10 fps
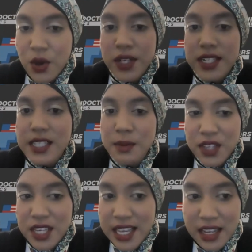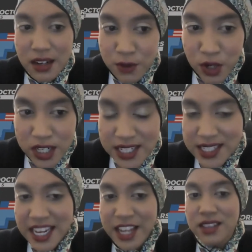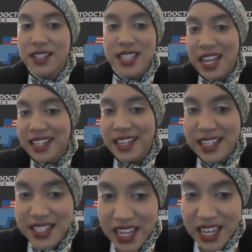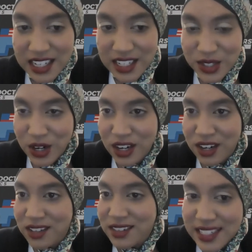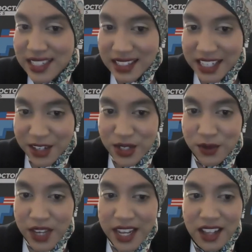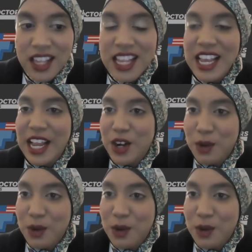We simply can't afford to stay on the sidelines as our elected leaders fail and our